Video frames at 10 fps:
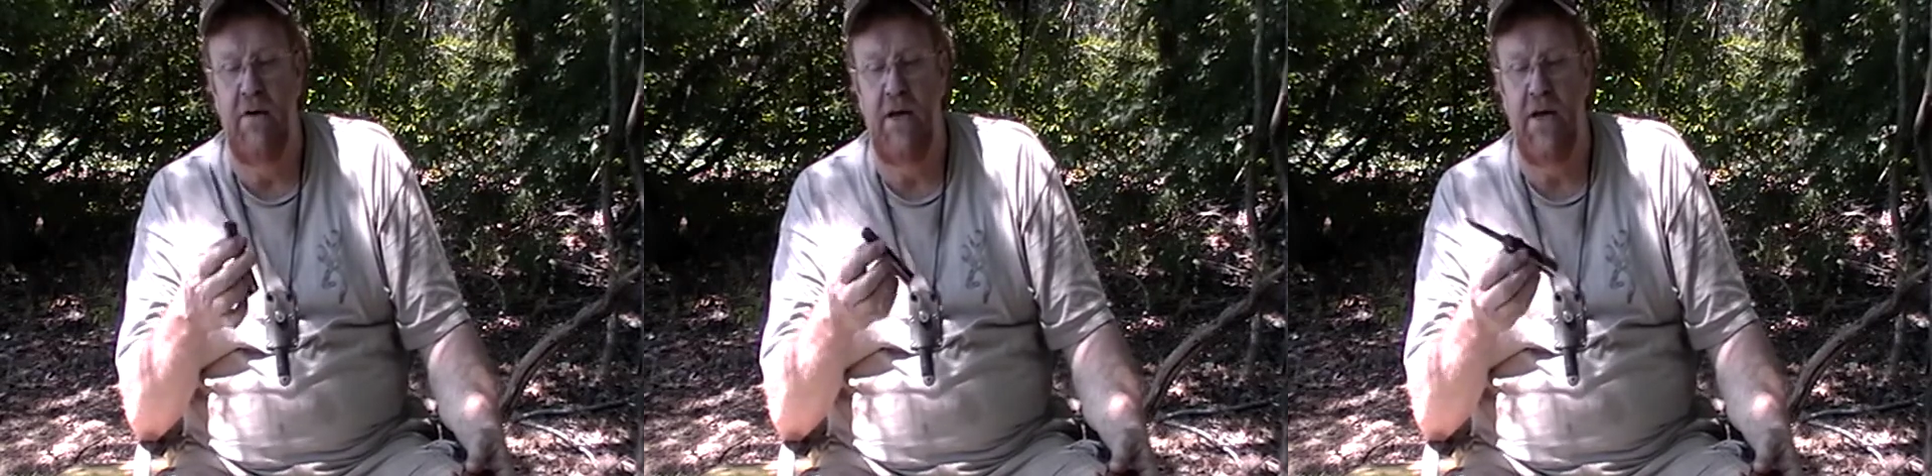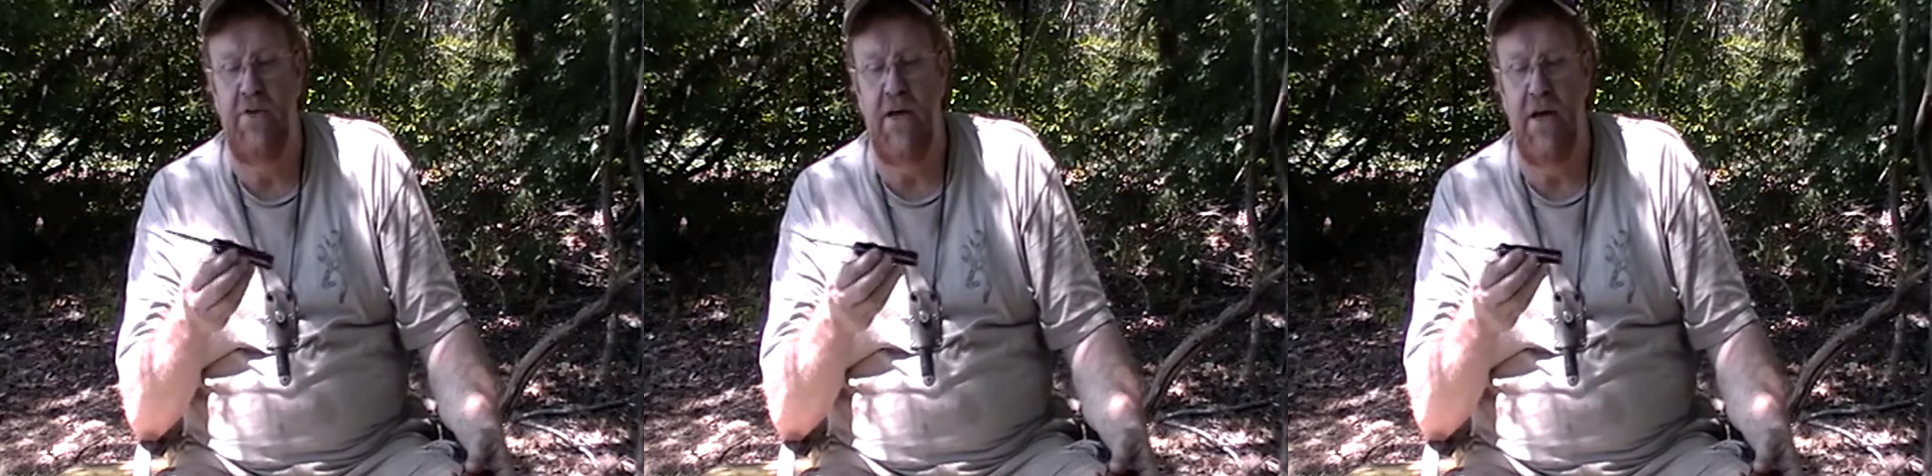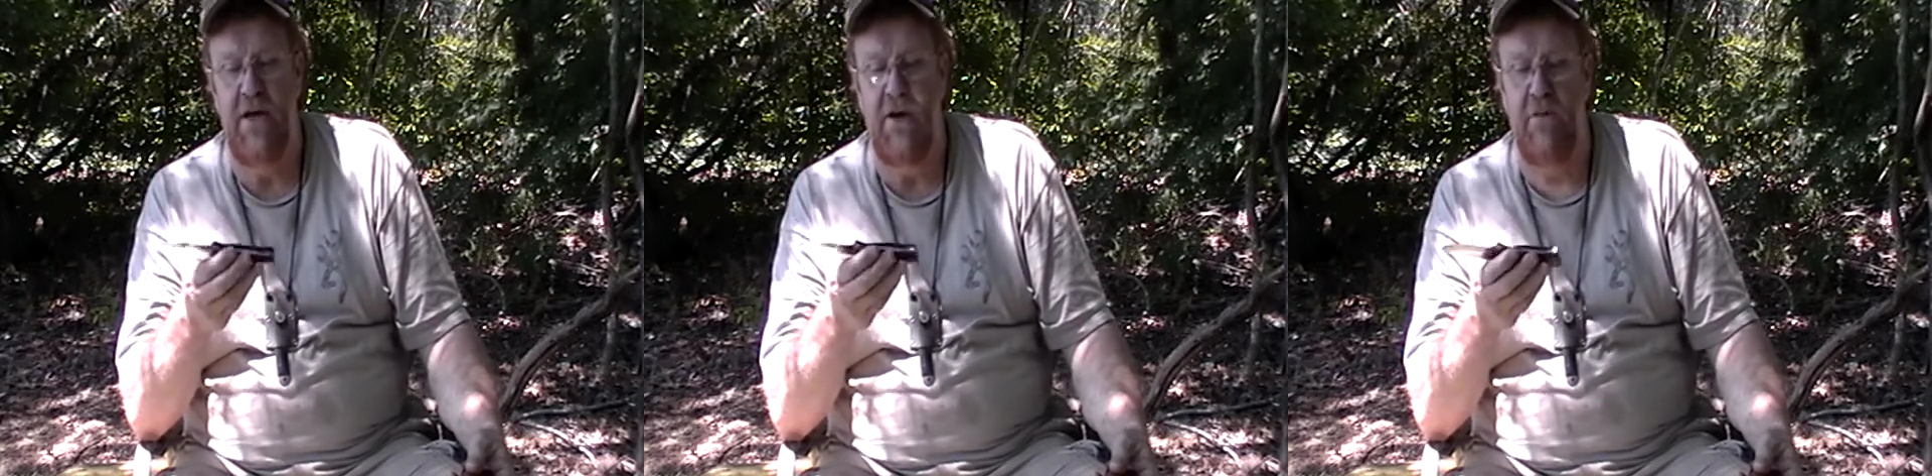East
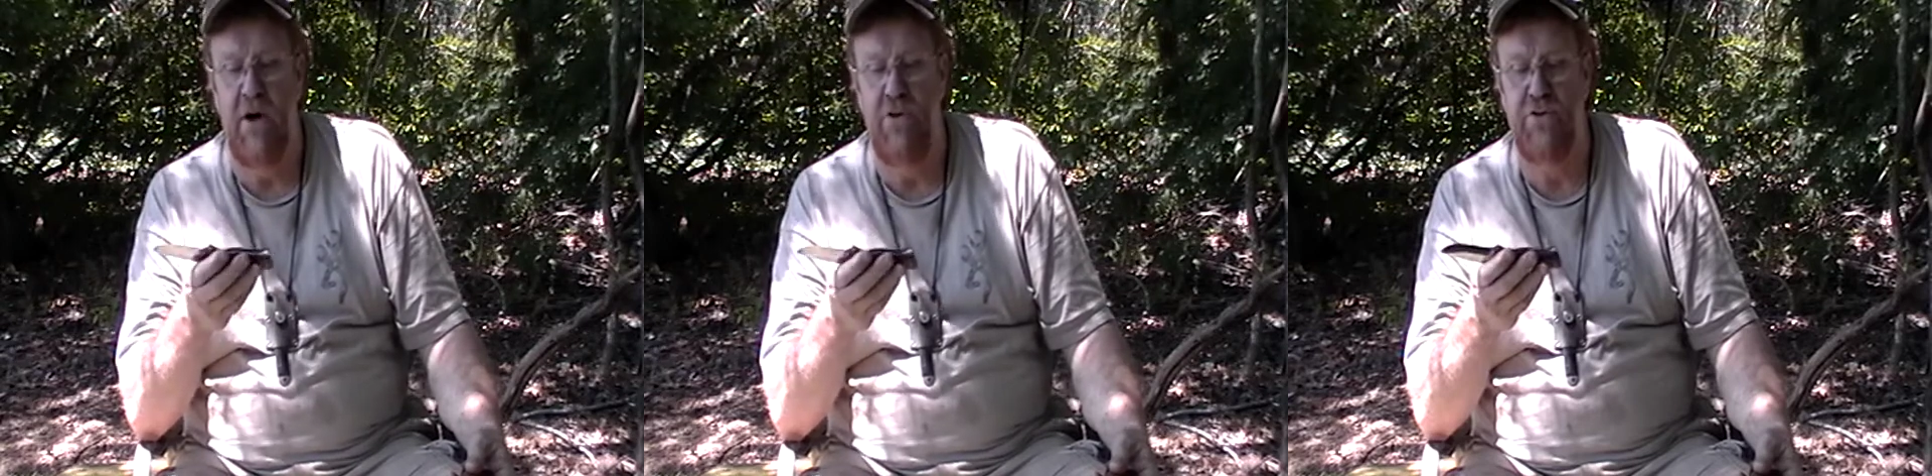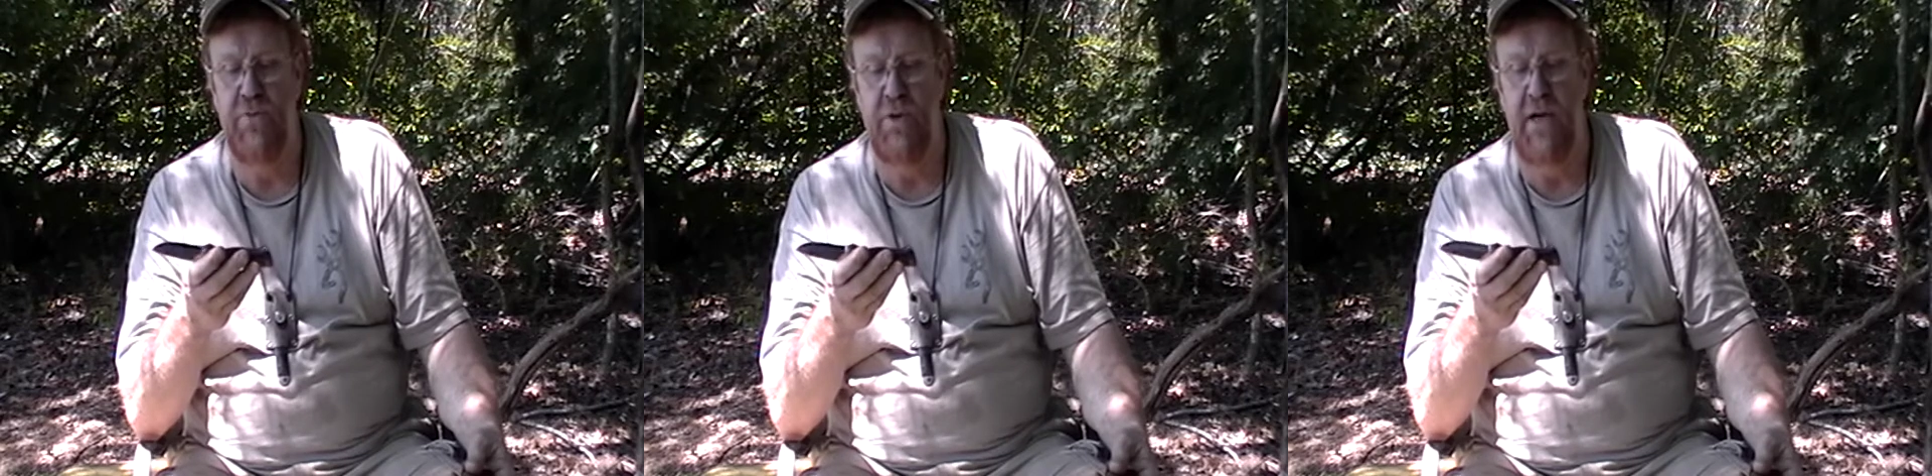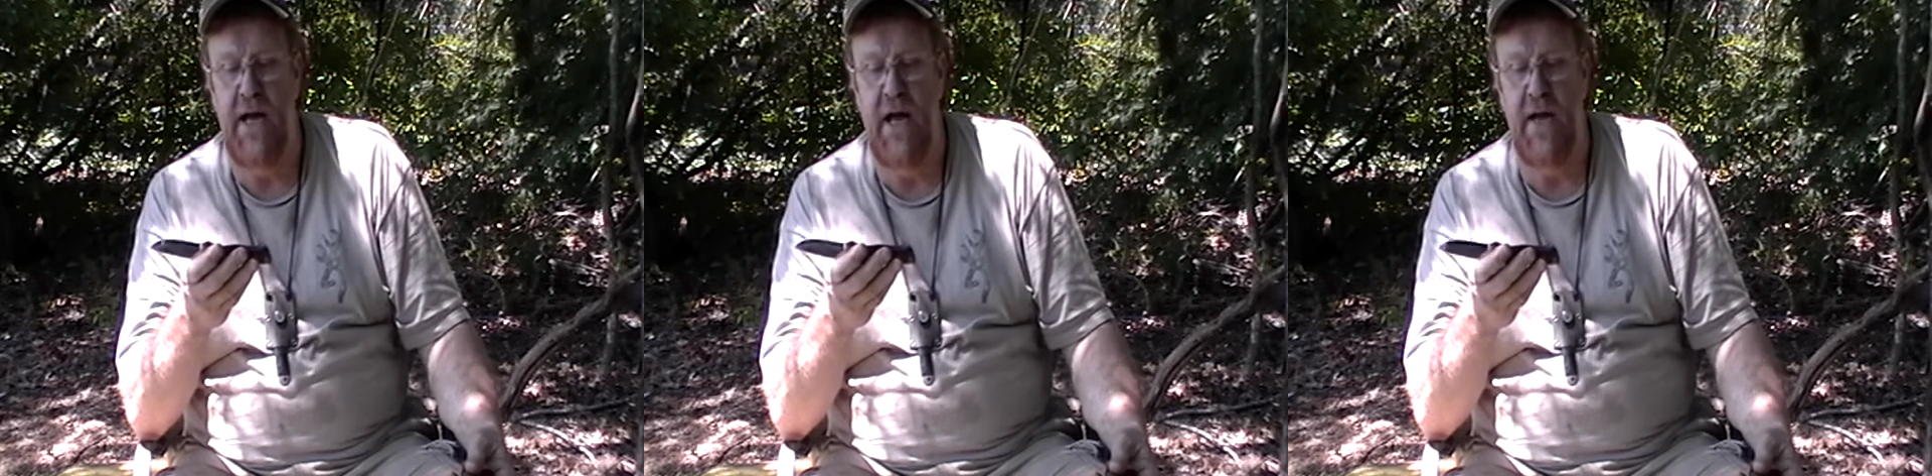Indian
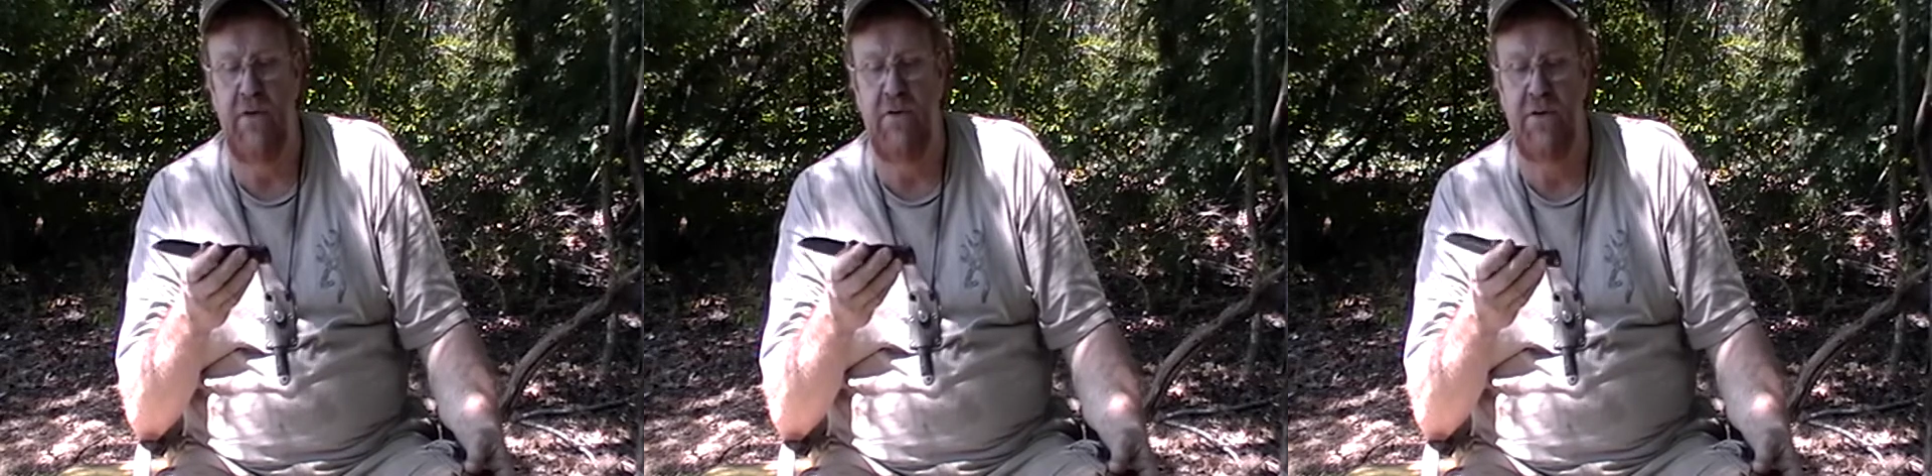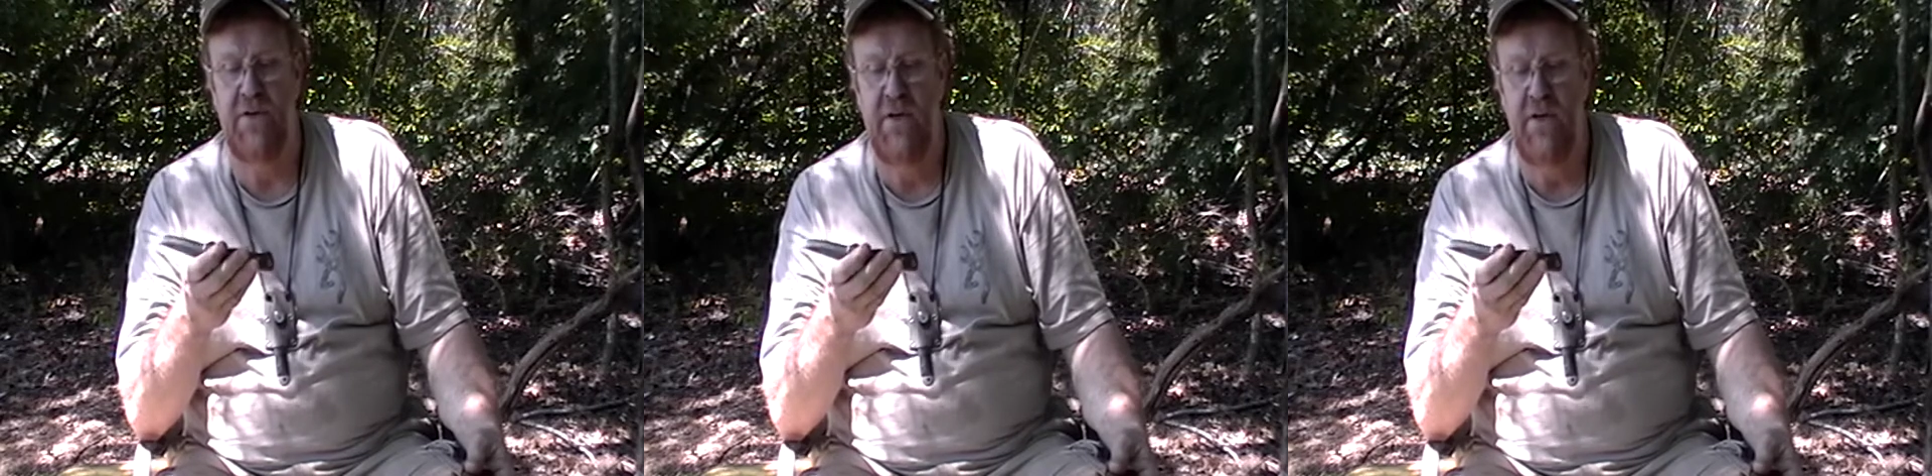rosewood handles,